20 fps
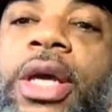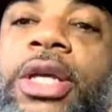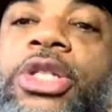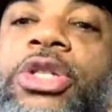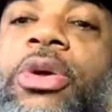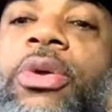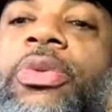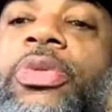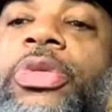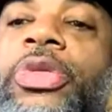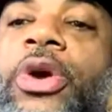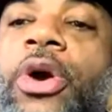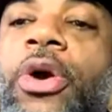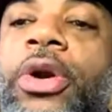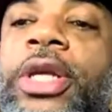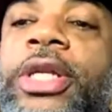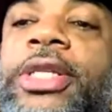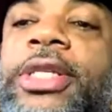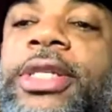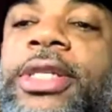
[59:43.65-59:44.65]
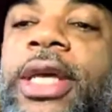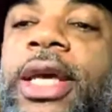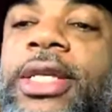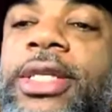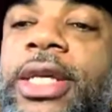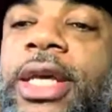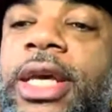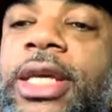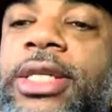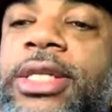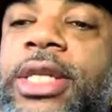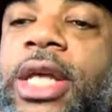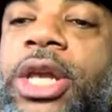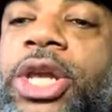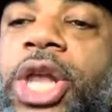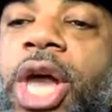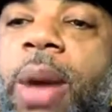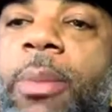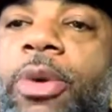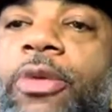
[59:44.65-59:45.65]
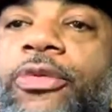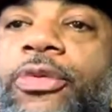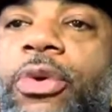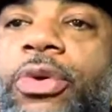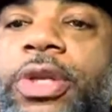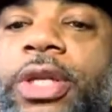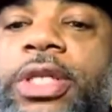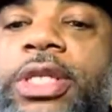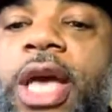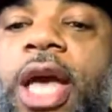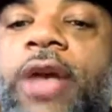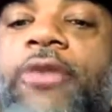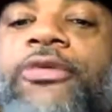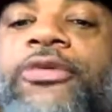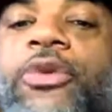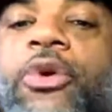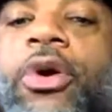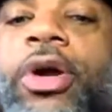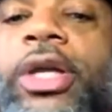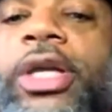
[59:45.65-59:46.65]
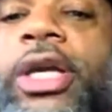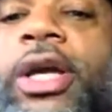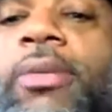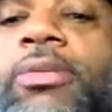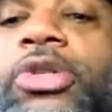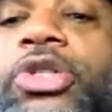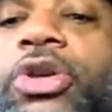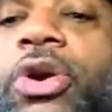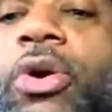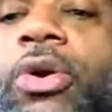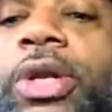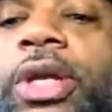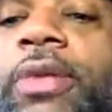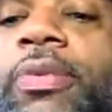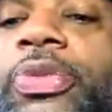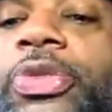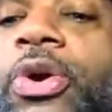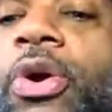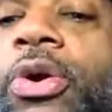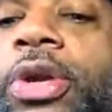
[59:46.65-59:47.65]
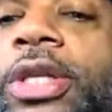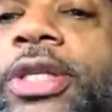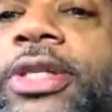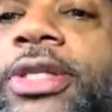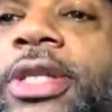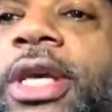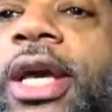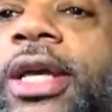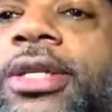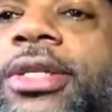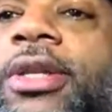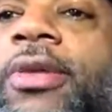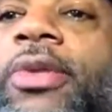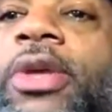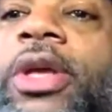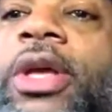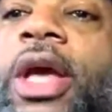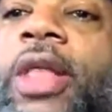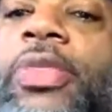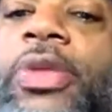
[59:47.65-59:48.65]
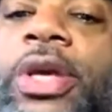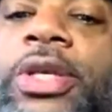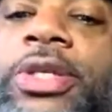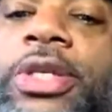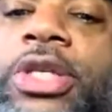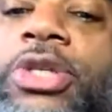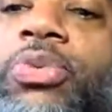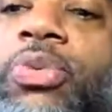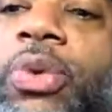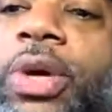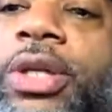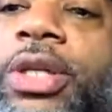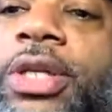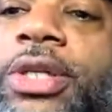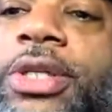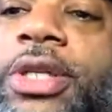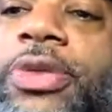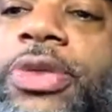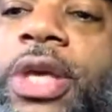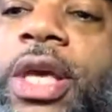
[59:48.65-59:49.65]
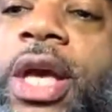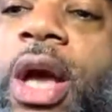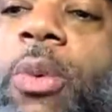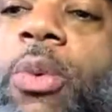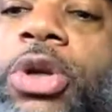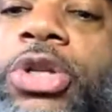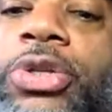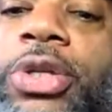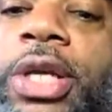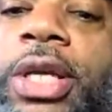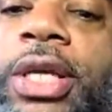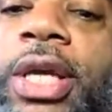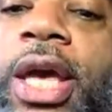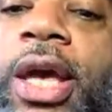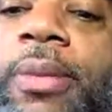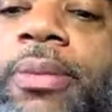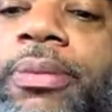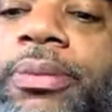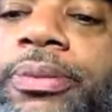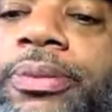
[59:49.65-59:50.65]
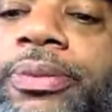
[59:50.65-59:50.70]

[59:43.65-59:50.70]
So 36 is the number for the day for him turning 36. And this is the thing I want you to get.